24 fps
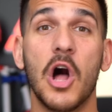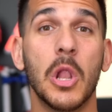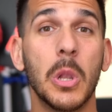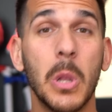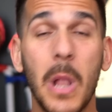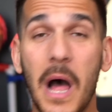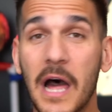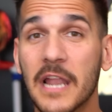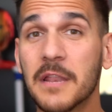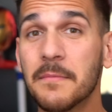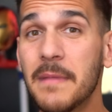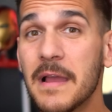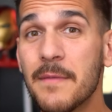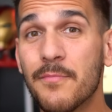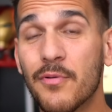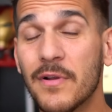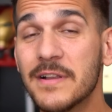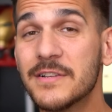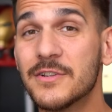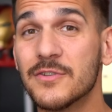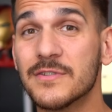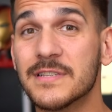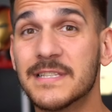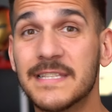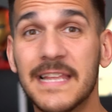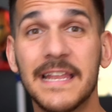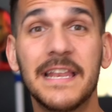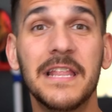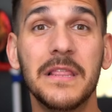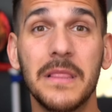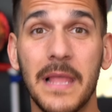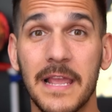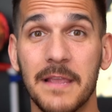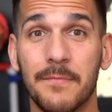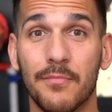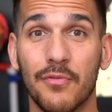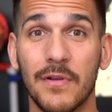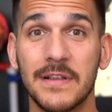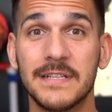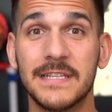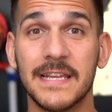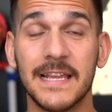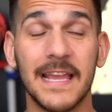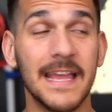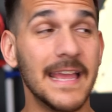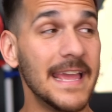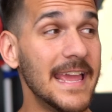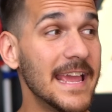A lot of my printers didn't like
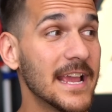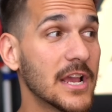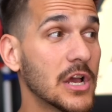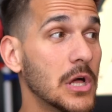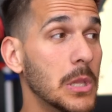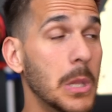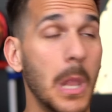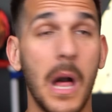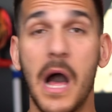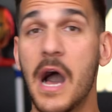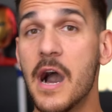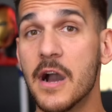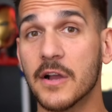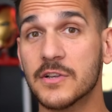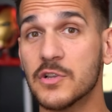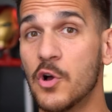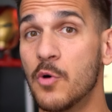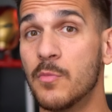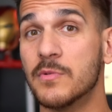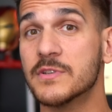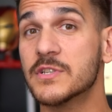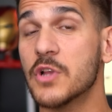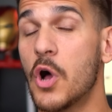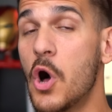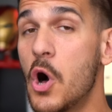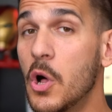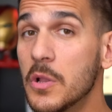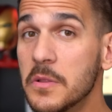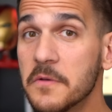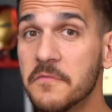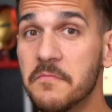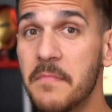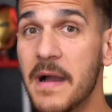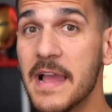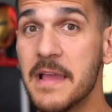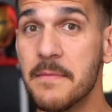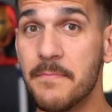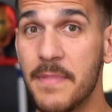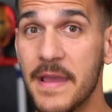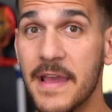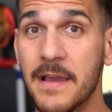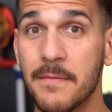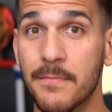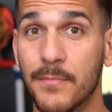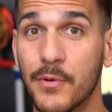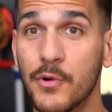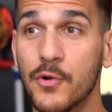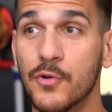printing it. It clogged almost all of my
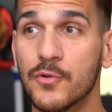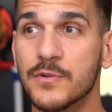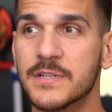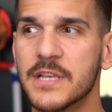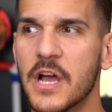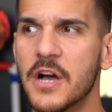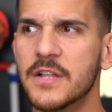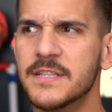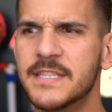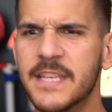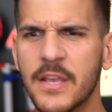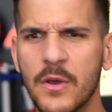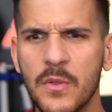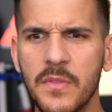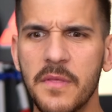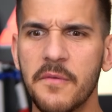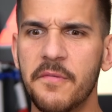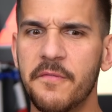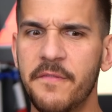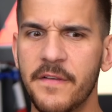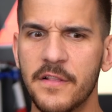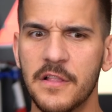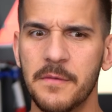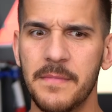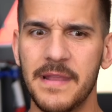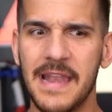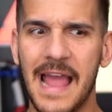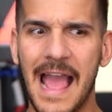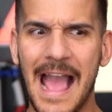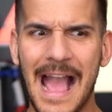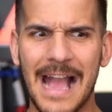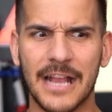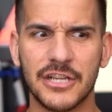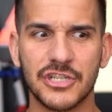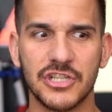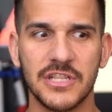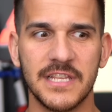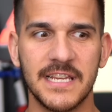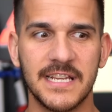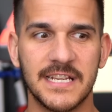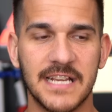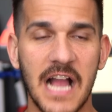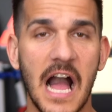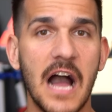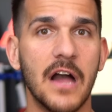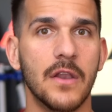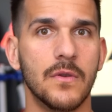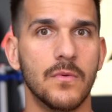Bambus until the filament actually
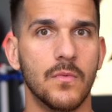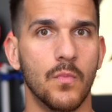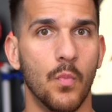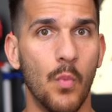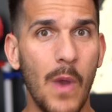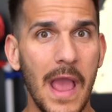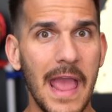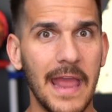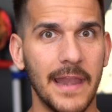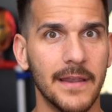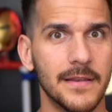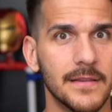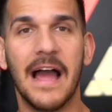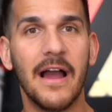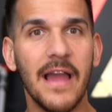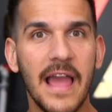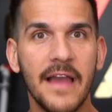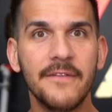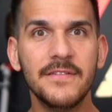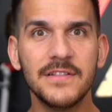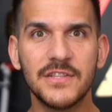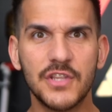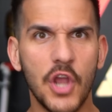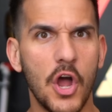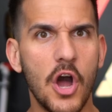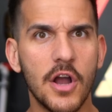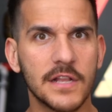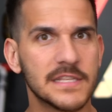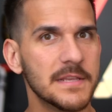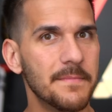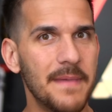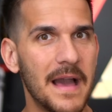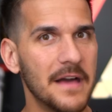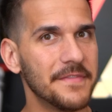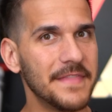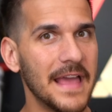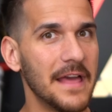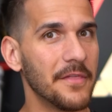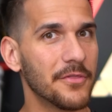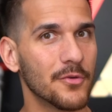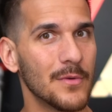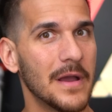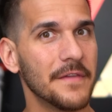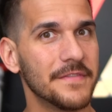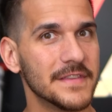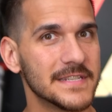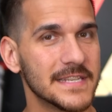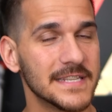got wet. Now I haven't talked about that
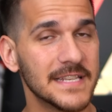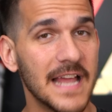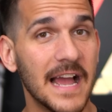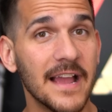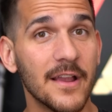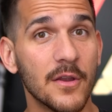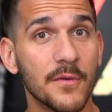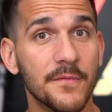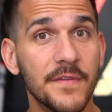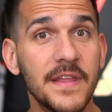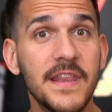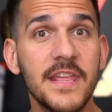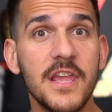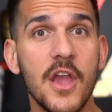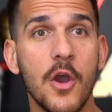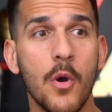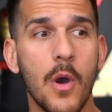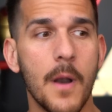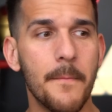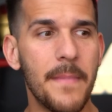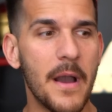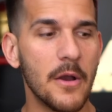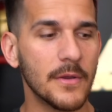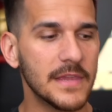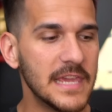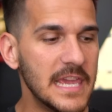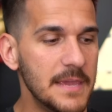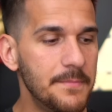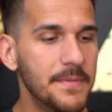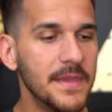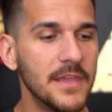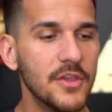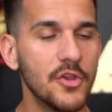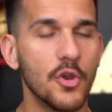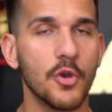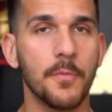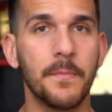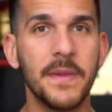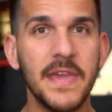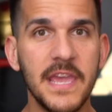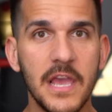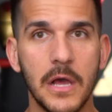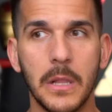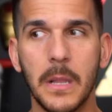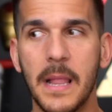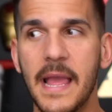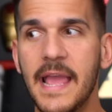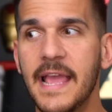throughout this entire video about keeping your
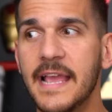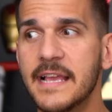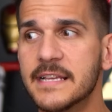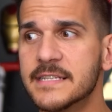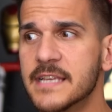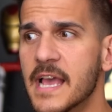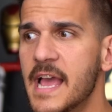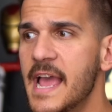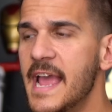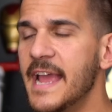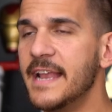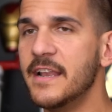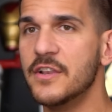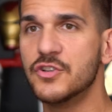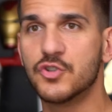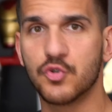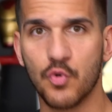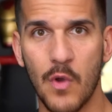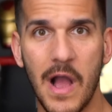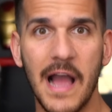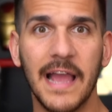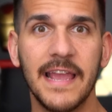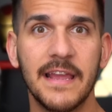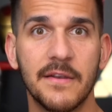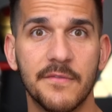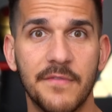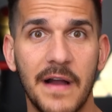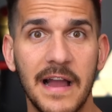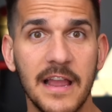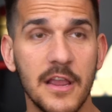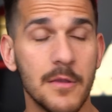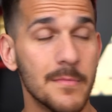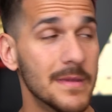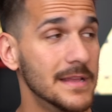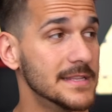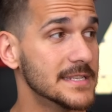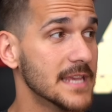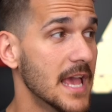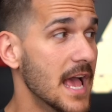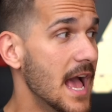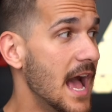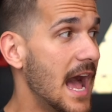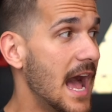PLAs in dry environments.